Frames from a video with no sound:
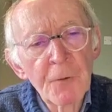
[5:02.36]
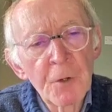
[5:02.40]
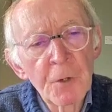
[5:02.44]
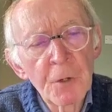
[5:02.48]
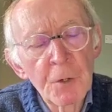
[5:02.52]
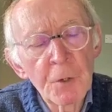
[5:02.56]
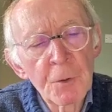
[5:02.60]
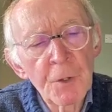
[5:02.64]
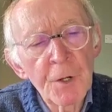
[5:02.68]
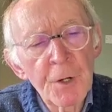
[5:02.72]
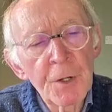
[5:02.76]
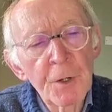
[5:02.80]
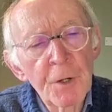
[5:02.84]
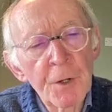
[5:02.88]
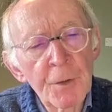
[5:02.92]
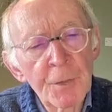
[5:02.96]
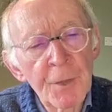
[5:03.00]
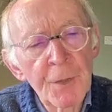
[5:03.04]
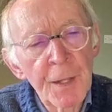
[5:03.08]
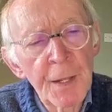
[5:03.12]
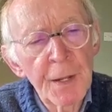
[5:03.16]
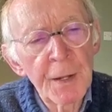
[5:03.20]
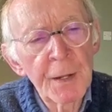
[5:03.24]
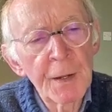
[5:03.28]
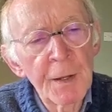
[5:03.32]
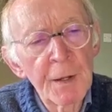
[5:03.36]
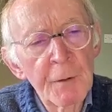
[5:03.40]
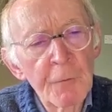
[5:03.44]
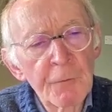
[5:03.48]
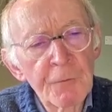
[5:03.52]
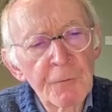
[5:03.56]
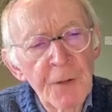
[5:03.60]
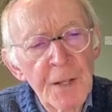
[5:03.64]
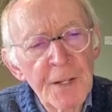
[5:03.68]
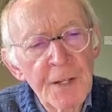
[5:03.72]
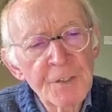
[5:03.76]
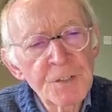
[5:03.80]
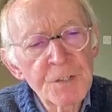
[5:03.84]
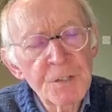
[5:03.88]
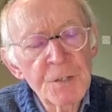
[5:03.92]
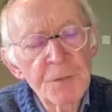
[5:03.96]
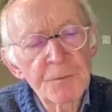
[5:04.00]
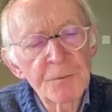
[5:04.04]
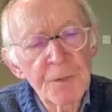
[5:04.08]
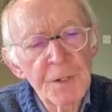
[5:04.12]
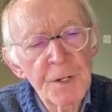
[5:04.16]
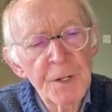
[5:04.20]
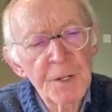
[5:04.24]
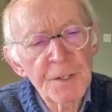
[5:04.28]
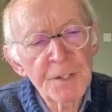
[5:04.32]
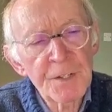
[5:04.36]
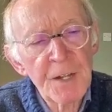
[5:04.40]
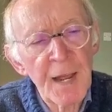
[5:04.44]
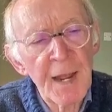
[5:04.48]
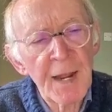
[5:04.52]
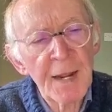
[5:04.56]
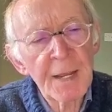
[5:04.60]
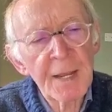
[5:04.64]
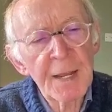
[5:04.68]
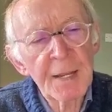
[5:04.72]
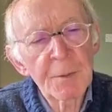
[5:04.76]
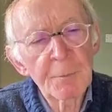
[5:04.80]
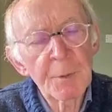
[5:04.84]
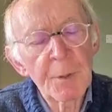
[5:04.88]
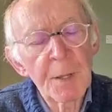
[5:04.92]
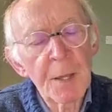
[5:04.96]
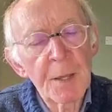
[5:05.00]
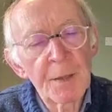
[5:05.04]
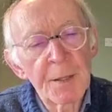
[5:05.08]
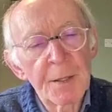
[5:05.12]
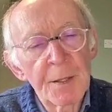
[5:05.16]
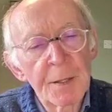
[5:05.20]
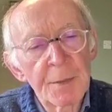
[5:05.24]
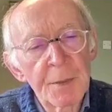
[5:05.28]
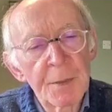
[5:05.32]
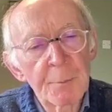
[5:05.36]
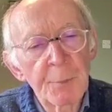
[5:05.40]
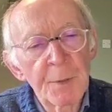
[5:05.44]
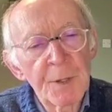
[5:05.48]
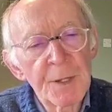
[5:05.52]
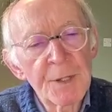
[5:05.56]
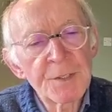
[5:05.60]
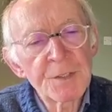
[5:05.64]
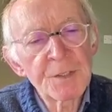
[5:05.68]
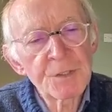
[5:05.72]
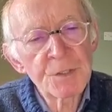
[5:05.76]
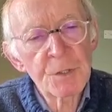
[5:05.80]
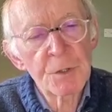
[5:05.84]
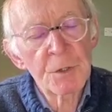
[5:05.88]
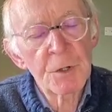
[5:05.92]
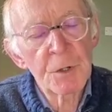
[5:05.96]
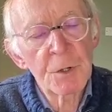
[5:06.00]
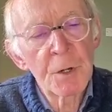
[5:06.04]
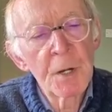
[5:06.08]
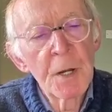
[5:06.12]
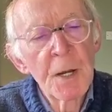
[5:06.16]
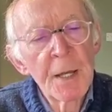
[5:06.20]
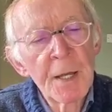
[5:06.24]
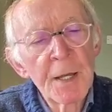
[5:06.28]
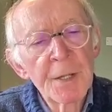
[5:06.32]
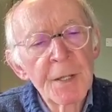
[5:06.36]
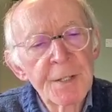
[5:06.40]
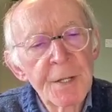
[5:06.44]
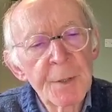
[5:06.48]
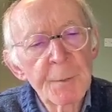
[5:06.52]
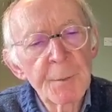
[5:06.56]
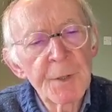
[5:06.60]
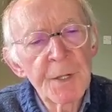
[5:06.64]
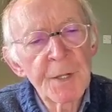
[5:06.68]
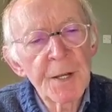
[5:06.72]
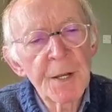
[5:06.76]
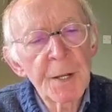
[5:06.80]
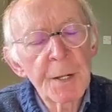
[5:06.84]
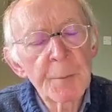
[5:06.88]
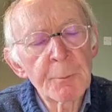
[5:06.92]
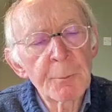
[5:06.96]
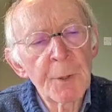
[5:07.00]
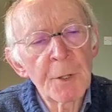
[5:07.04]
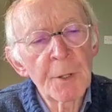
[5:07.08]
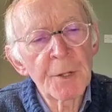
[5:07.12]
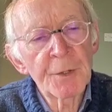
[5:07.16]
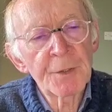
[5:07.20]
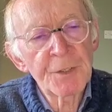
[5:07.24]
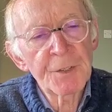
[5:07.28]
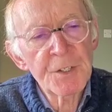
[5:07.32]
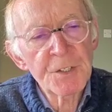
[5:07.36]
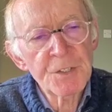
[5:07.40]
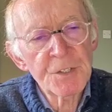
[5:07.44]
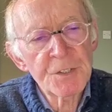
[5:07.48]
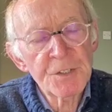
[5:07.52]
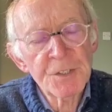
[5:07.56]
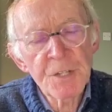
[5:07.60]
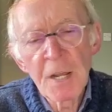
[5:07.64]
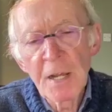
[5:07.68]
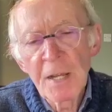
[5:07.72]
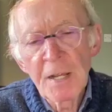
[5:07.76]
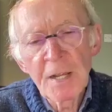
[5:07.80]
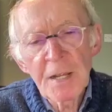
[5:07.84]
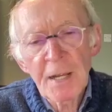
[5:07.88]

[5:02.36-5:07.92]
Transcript: for going on the offensive and attacking the police or intimidating politicians,